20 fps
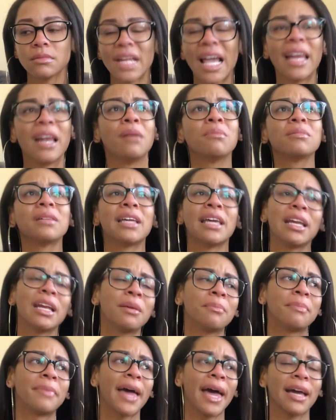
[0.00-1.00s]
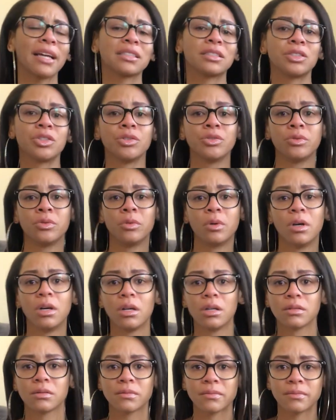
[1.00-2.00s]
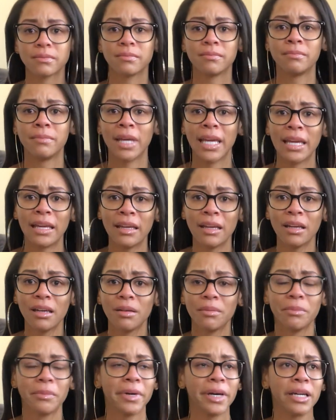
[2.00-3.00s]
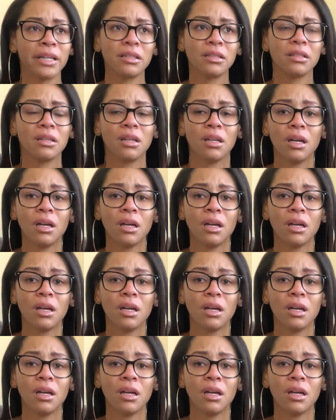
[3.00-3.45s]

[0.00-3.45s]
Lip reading: And I'm getting back to me, but